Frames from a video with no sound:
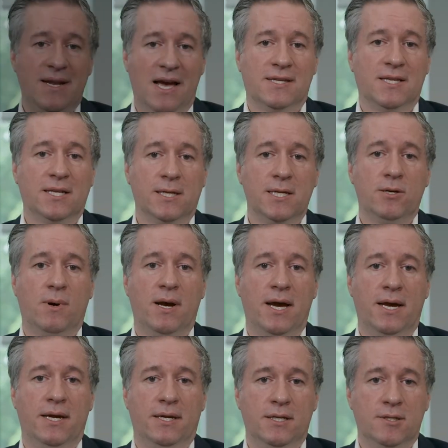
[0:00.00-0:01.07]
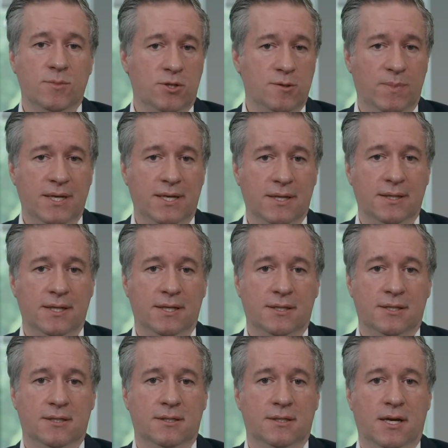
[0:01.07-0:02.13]
ethically aware is much bigger than
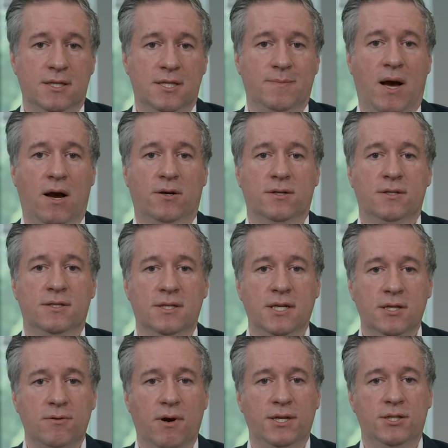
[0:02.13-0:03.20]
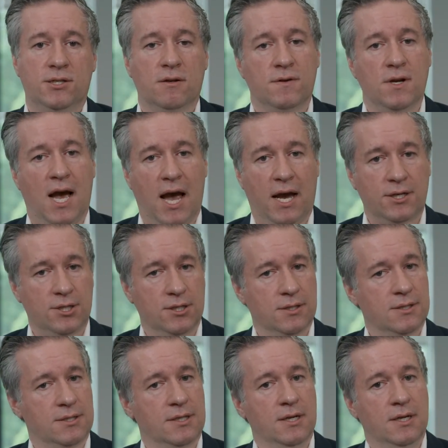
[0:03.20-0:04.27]
this. It's about consideration of your
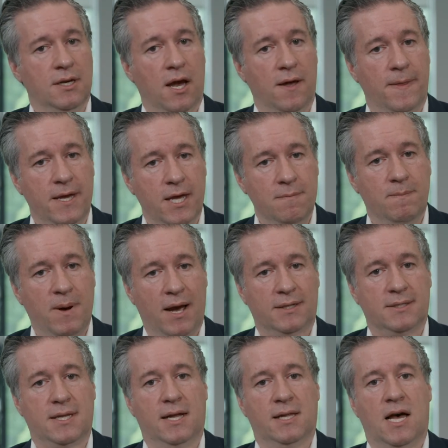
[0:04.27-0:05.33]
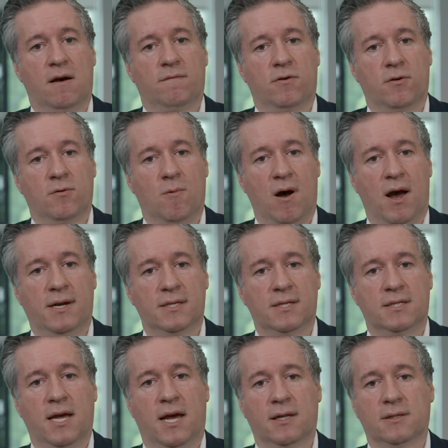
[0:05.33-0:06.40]
actions and the impacts they'll have on a wider
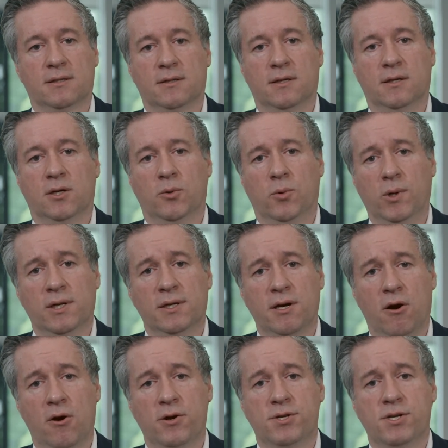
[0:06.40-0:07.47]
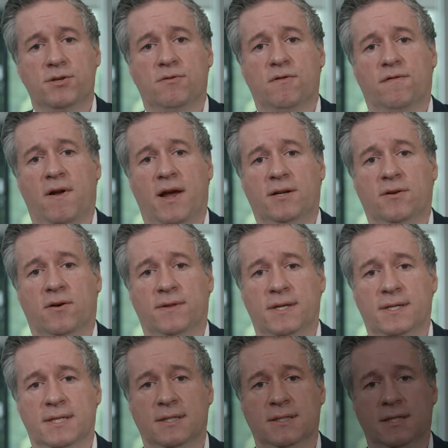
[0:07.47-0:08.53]
scale. We'll encourage you to reflect on
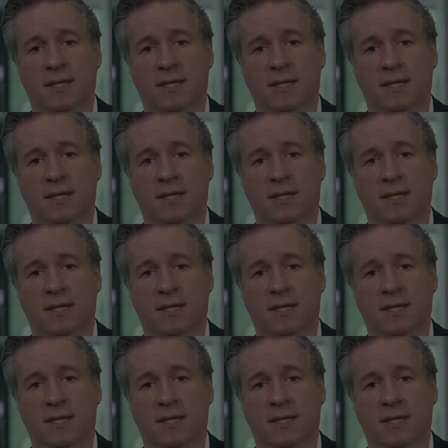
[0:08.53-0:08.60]
this in a